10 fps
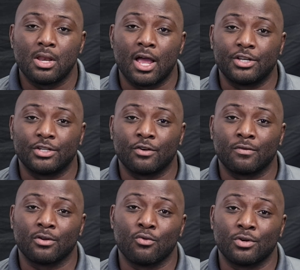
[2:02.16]
not just
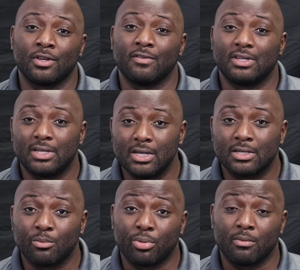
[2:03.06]
over the course of a
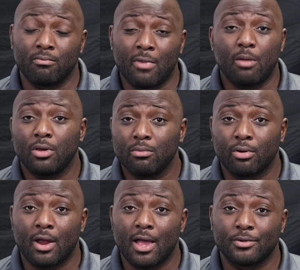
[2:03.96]
season, but maybe
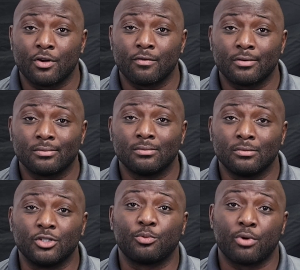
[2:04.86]
perhaps over
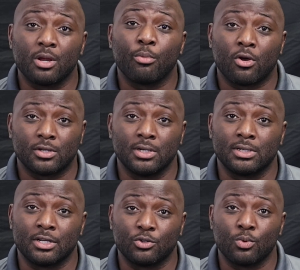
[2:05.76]
the spring ball
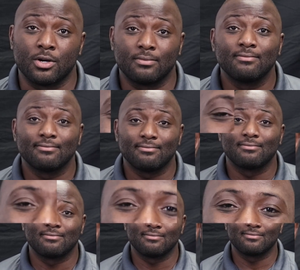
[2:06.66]
season as well.
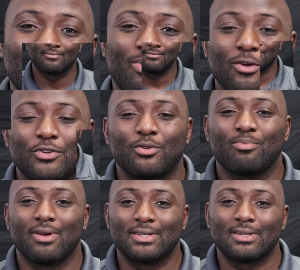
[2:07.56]
The poster
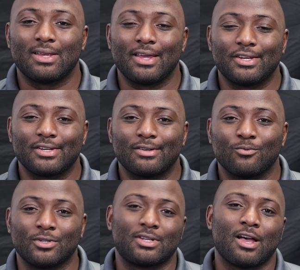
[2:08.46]

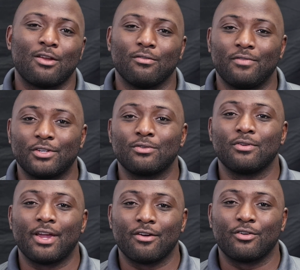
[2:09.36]
presentation was titled Physical
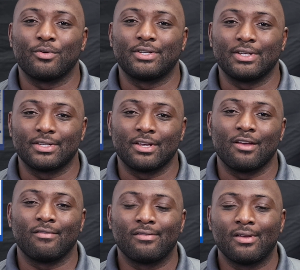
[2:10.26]
Characteristics
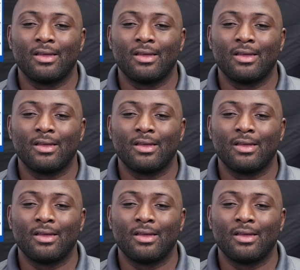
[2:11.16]
of